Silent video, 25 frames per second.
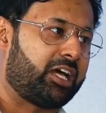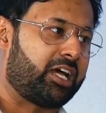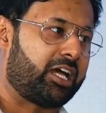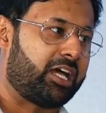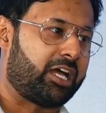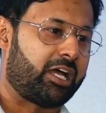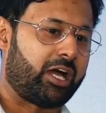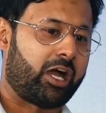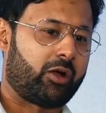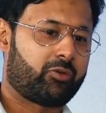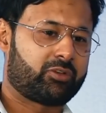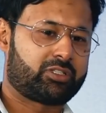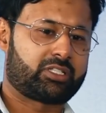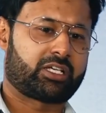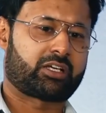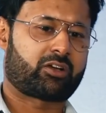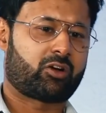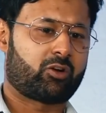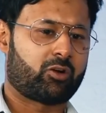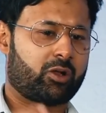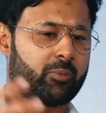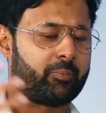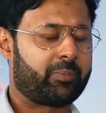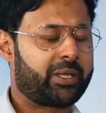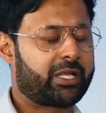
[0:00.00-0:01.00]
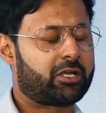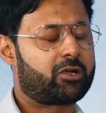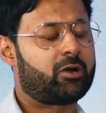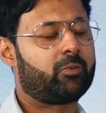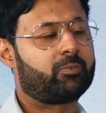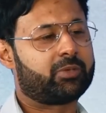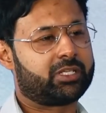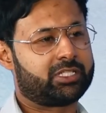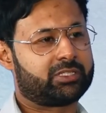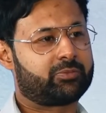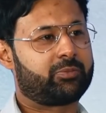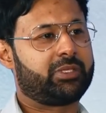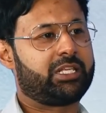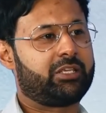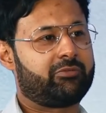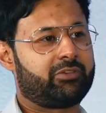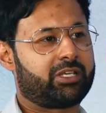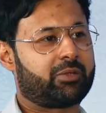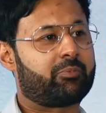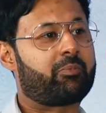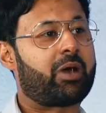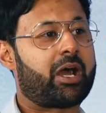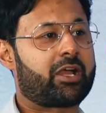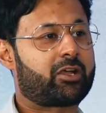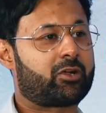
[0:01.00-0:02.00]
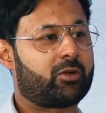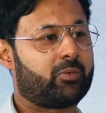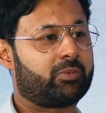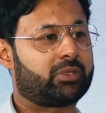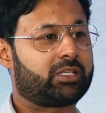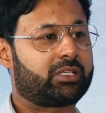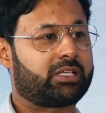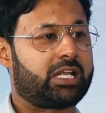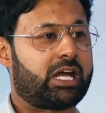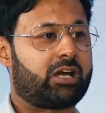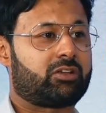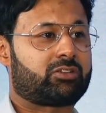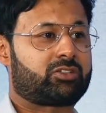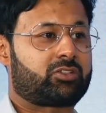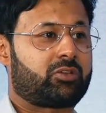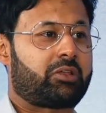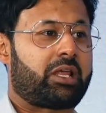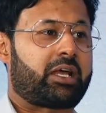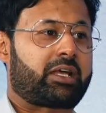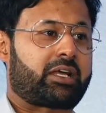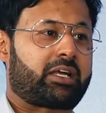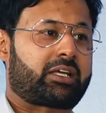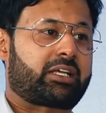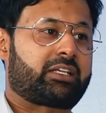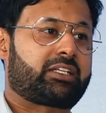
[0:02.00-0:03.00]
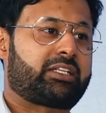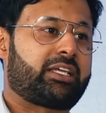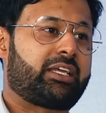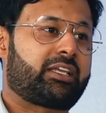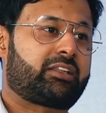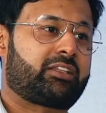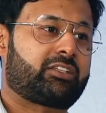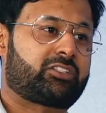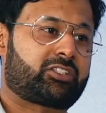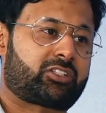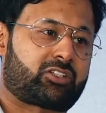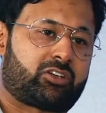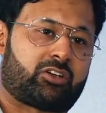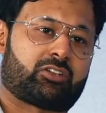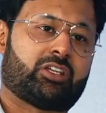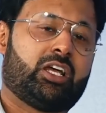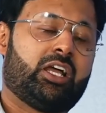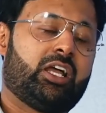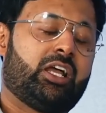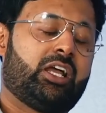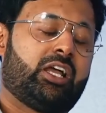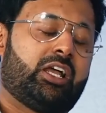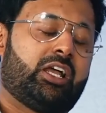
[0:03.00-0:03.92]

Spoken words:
I was like, oh, a big company is believing in my company now. So like I can take this across.